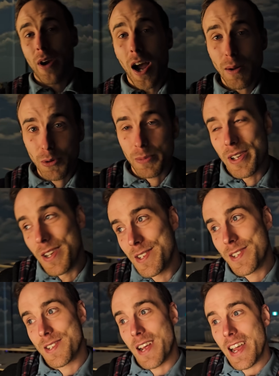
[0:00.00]
problem
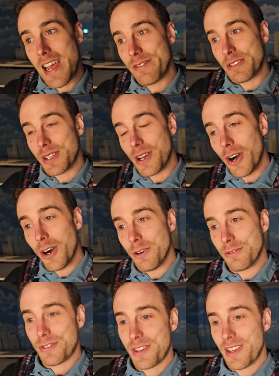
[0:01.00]
is, is I haven't
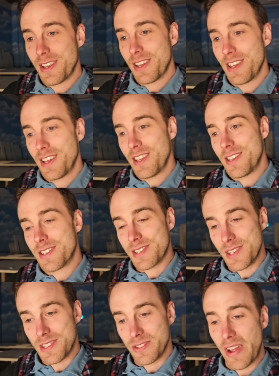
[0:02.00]
golfed
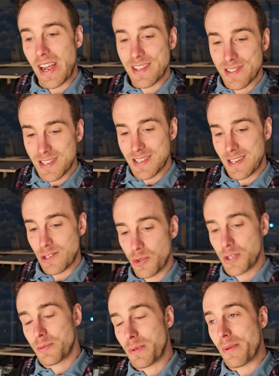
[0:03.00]
since last season.
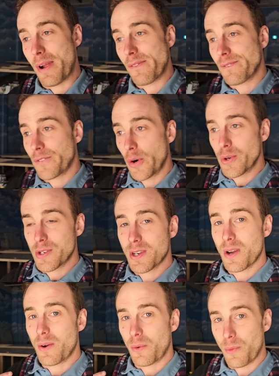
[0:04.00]
So this would be my
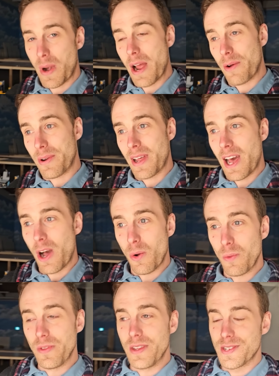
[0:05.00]
first round
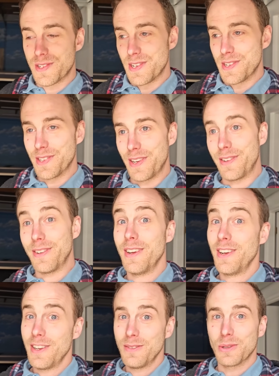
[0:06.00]
out this season.
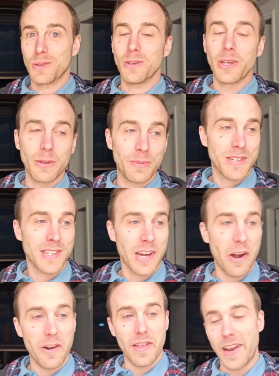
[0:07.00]
A little bit
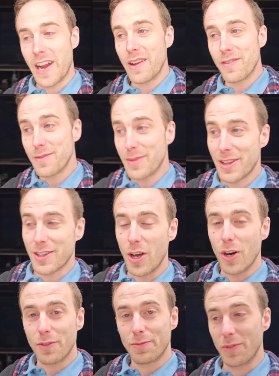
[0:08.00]
scared of that. I haven't been to the
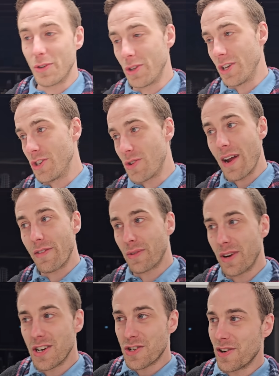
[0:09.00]
golf or the
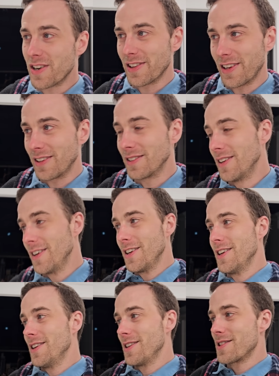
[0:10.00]
driving range or anything.
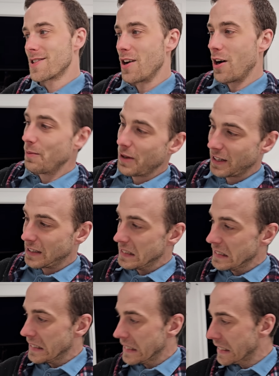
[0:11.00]
So I'm like,
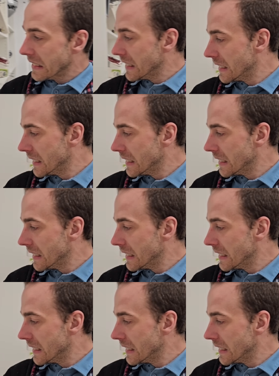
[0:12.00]
Ooh.